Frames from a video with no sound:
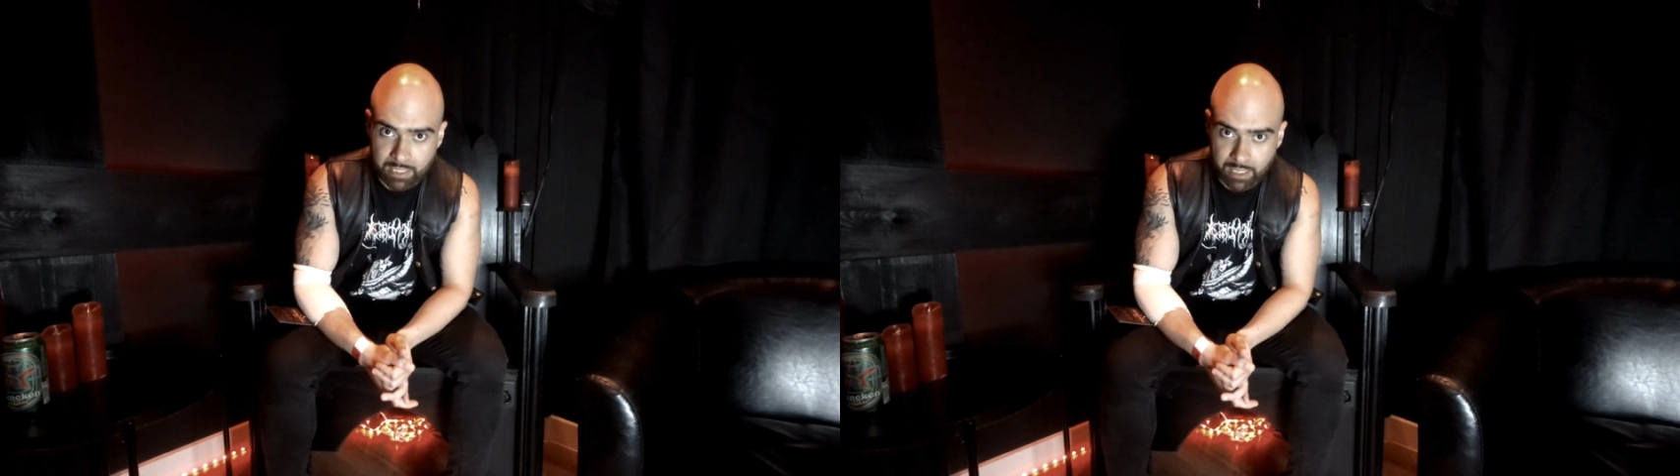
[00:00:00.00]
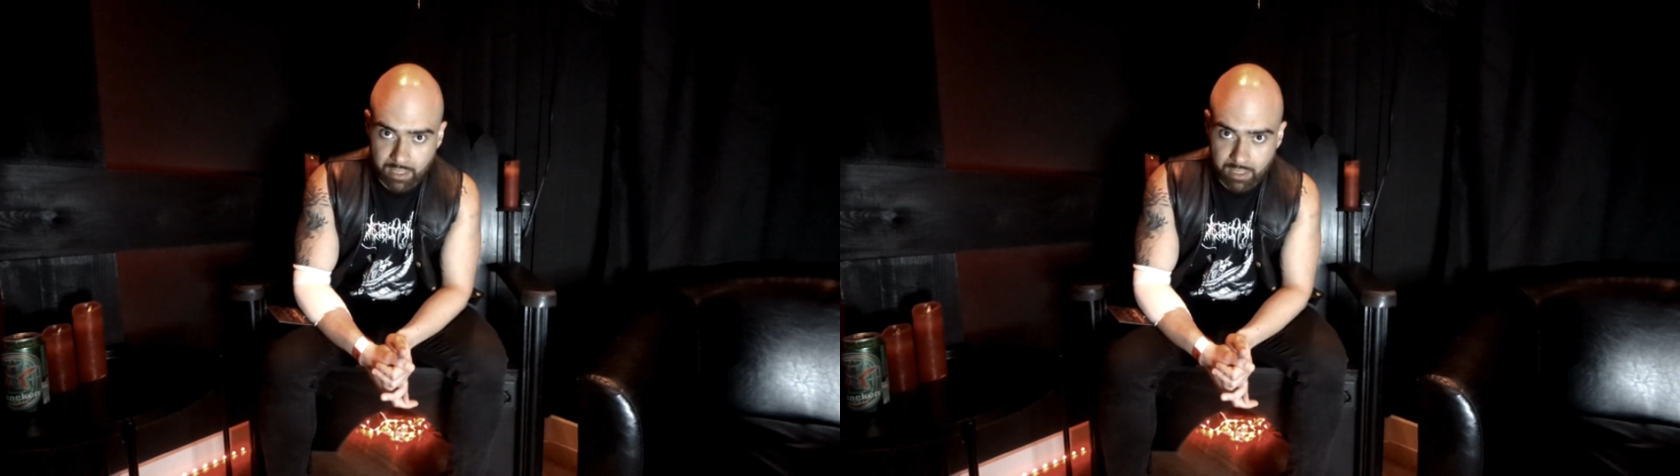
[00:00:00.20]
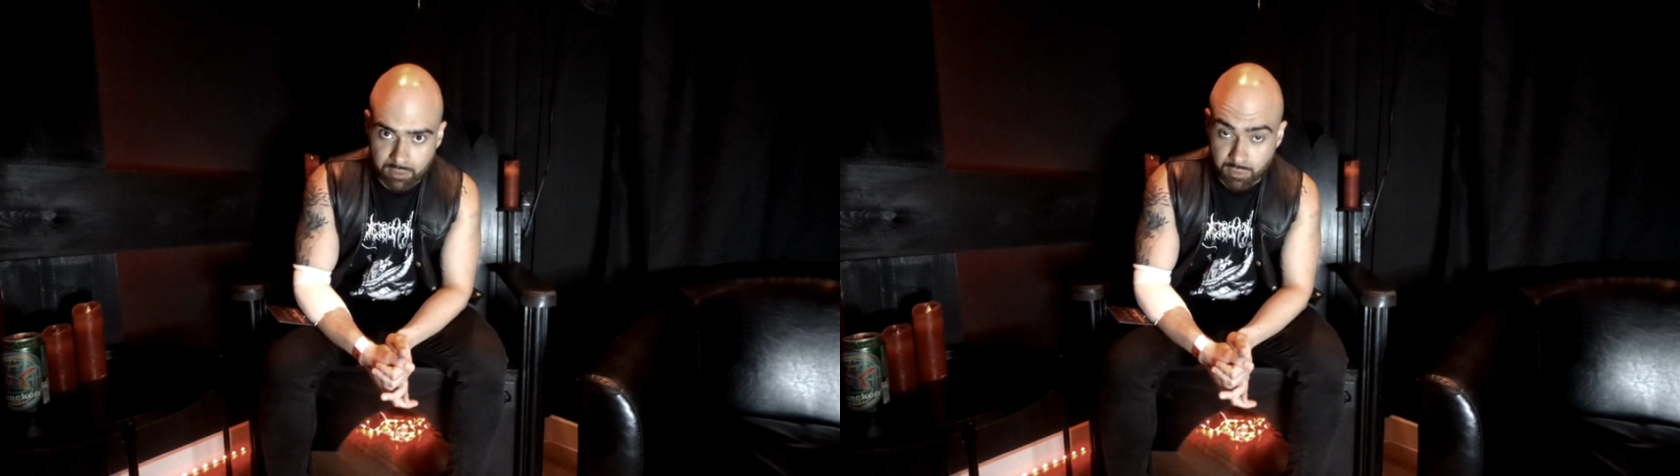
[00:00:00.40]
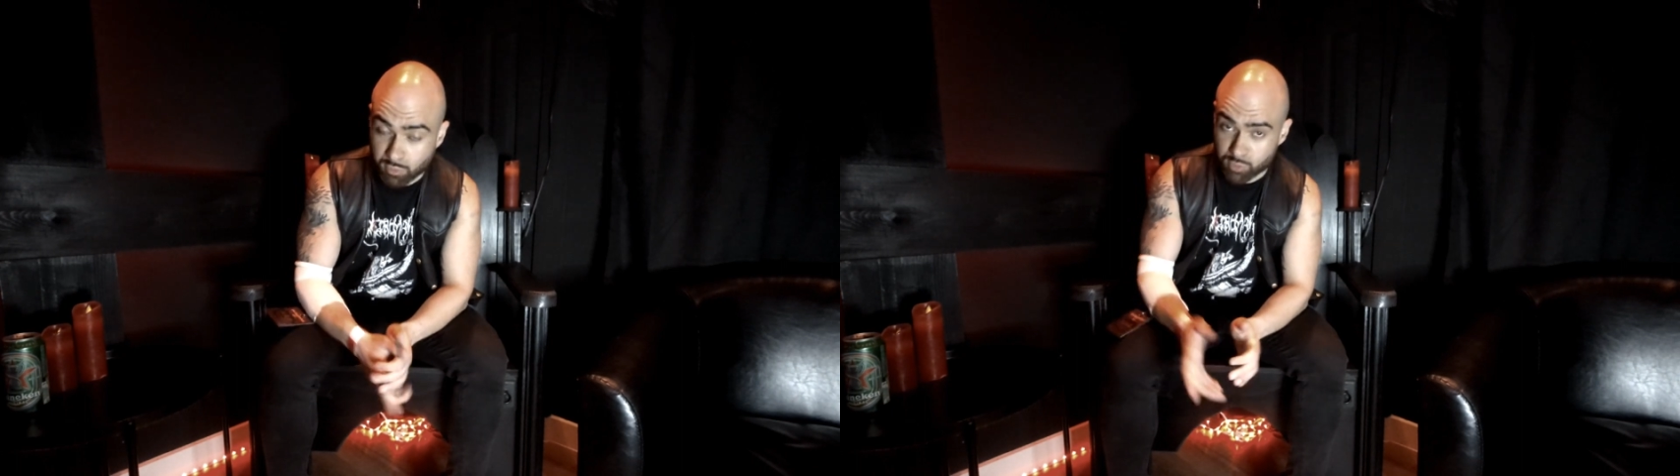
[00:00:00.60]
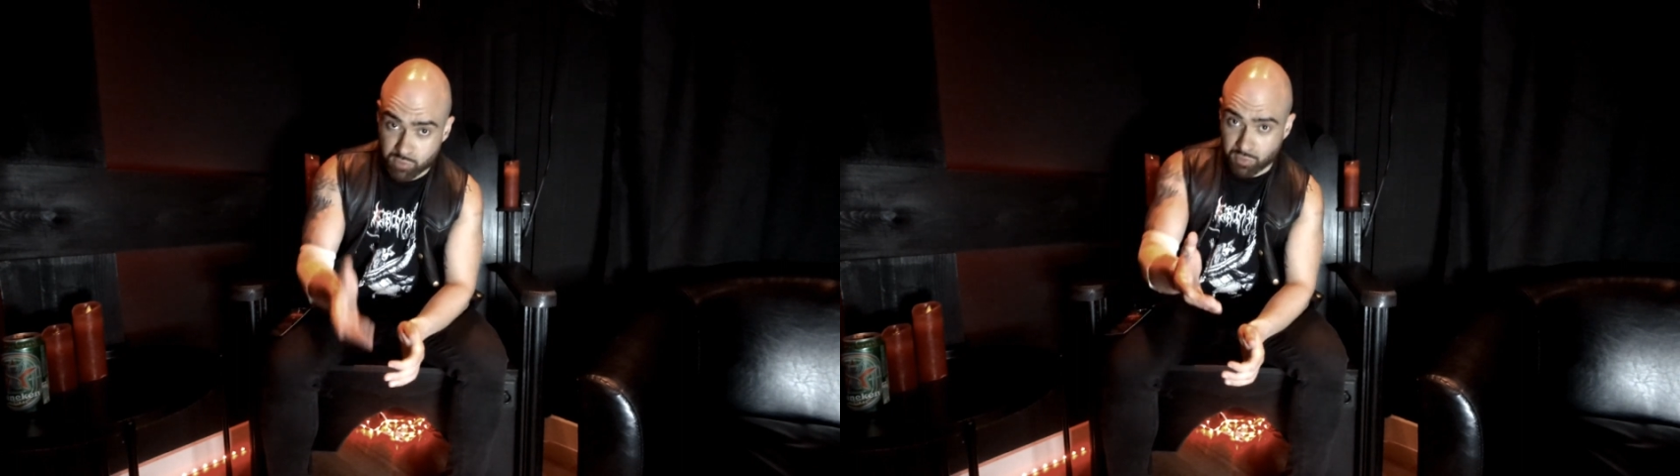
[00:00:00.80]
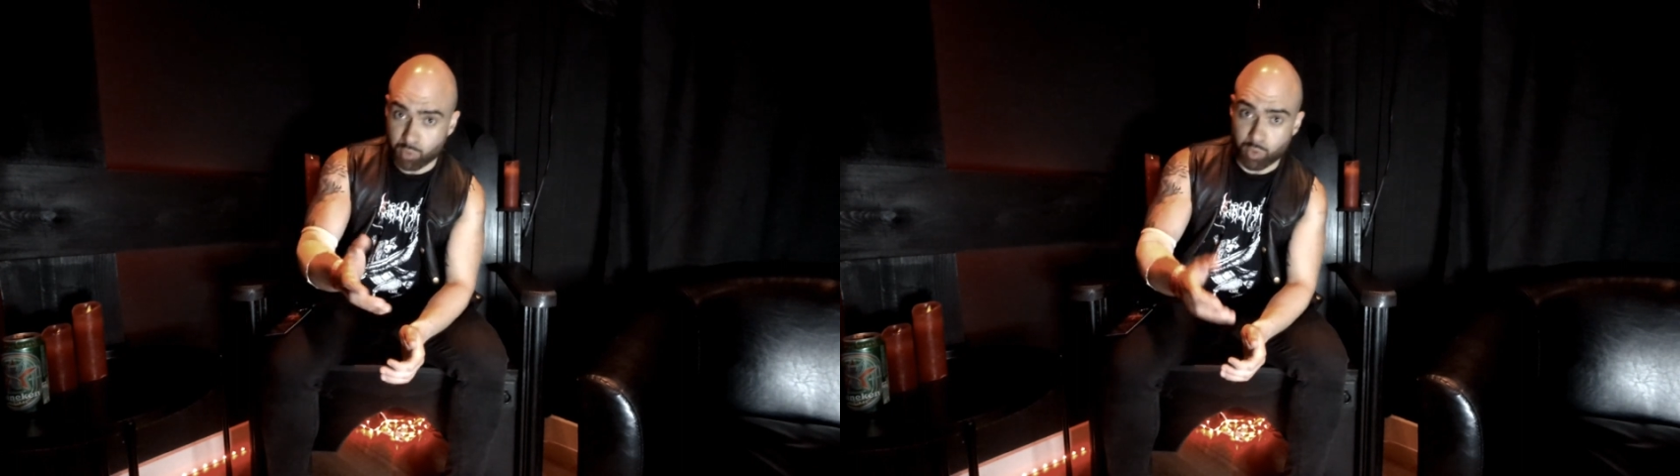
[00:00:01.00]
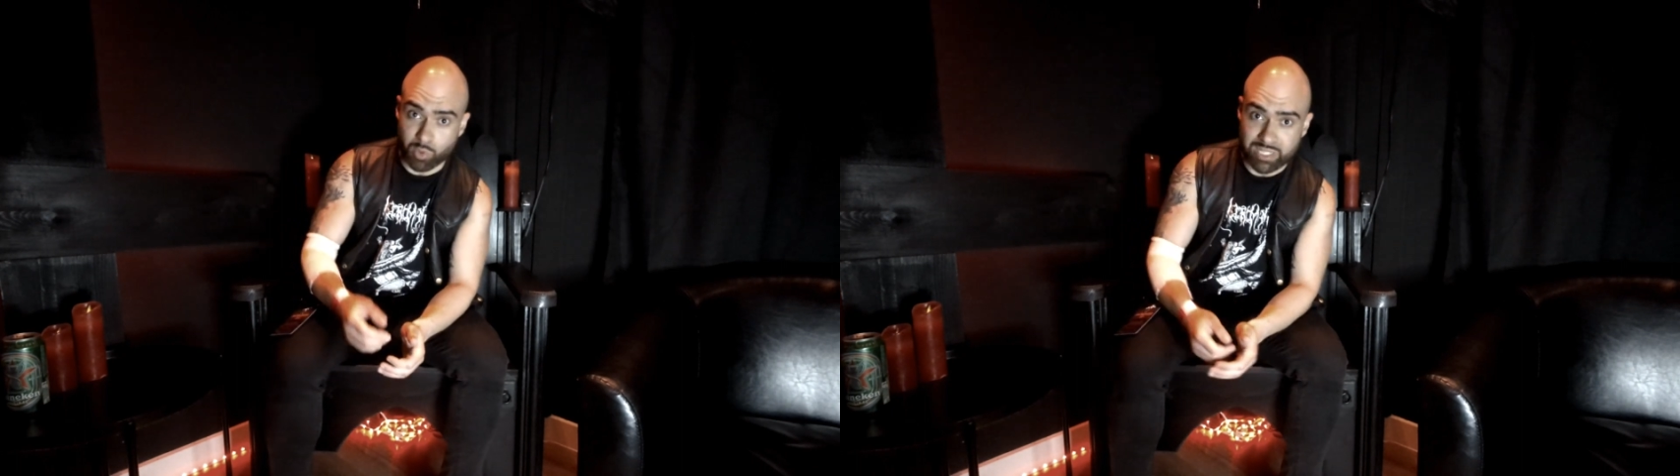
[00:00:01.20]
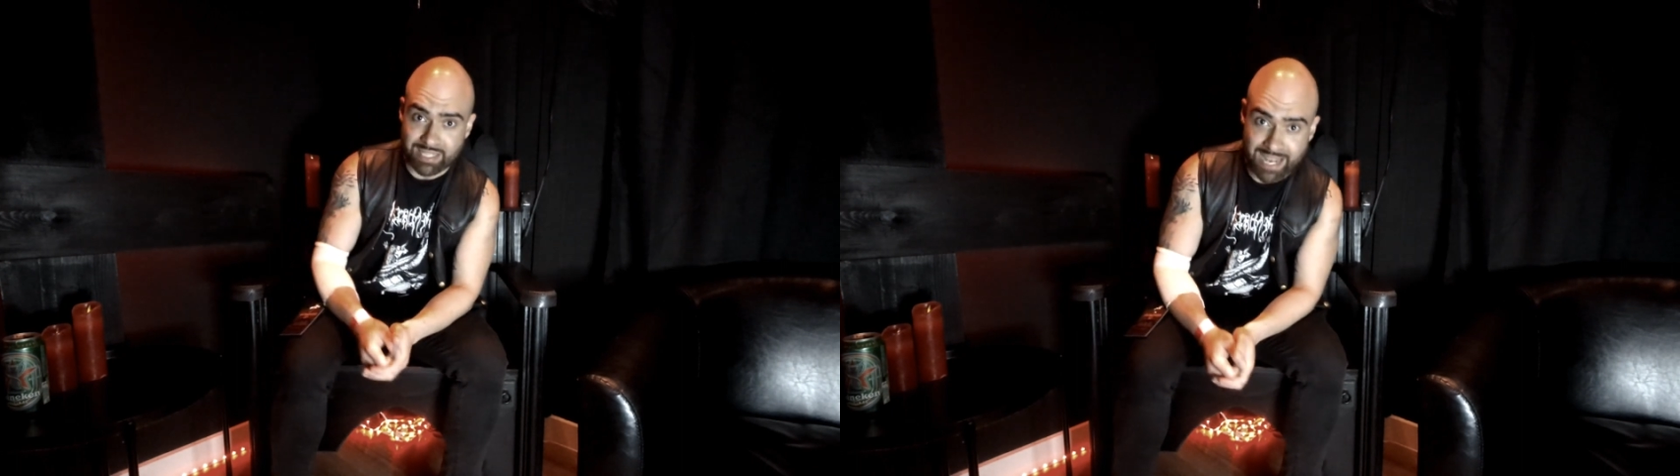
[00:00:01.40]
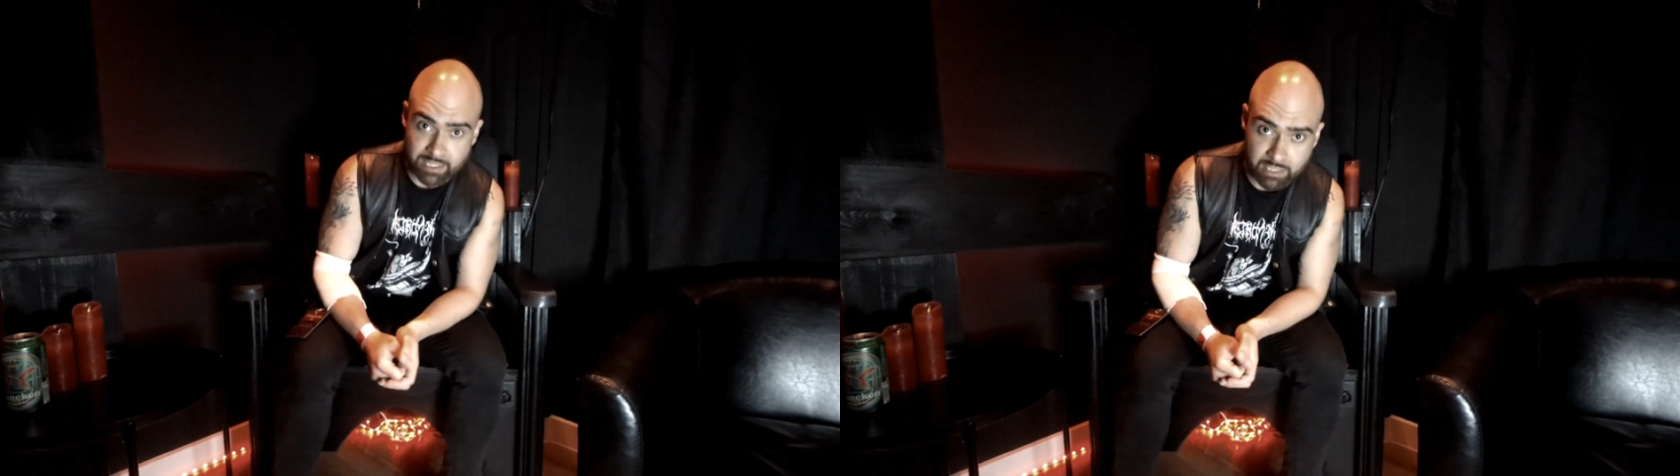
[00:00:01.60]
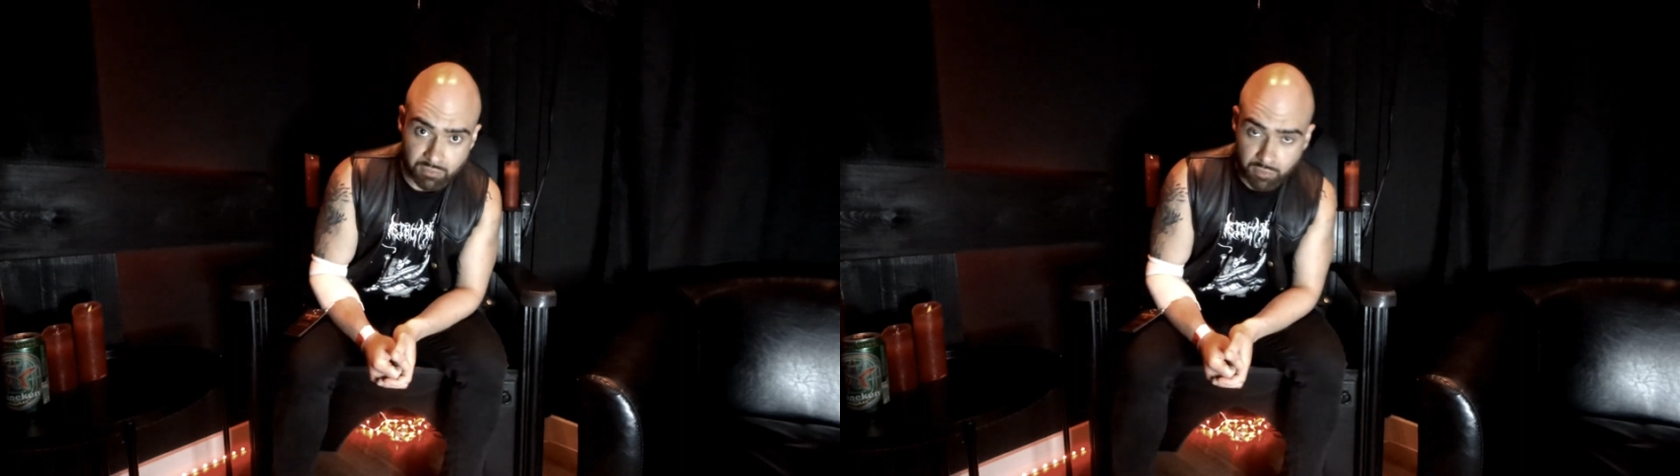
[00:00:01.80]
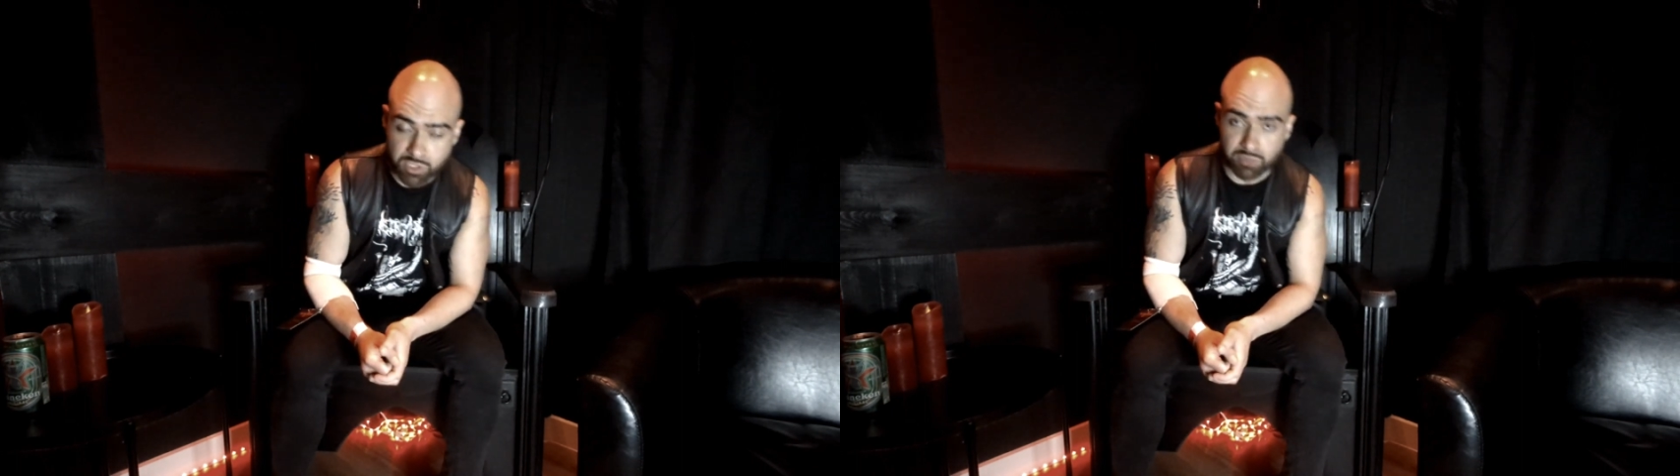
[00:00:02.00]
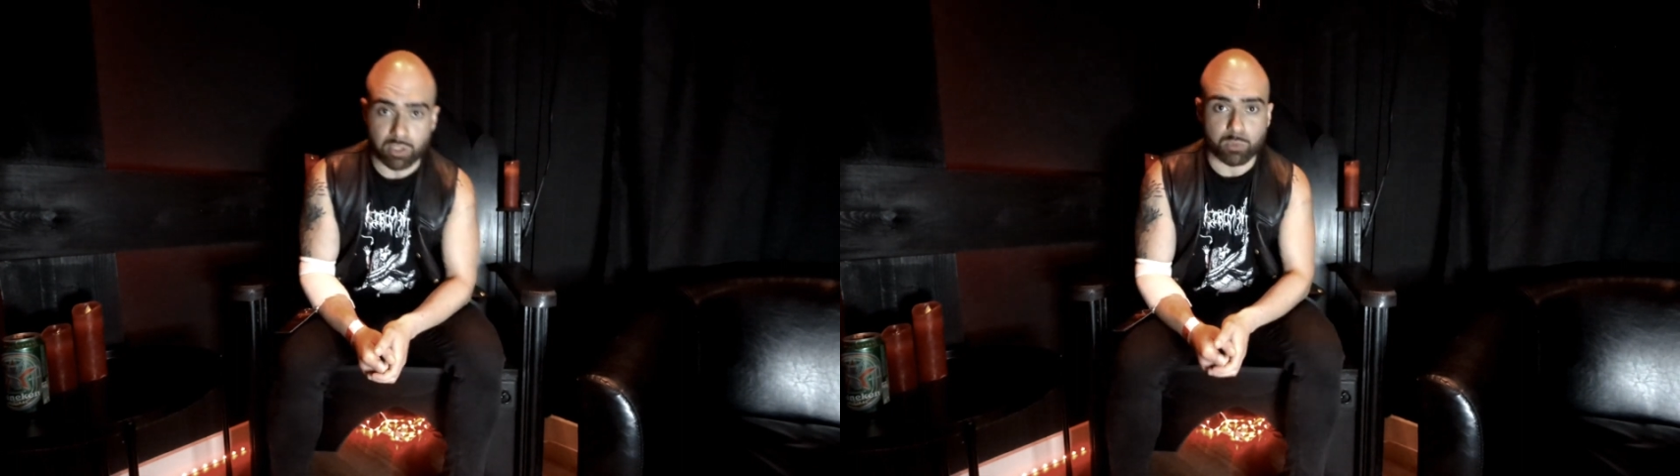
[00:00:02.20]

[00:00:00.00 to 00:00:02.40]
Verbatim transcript: Uh, to those of you who attended, first of all,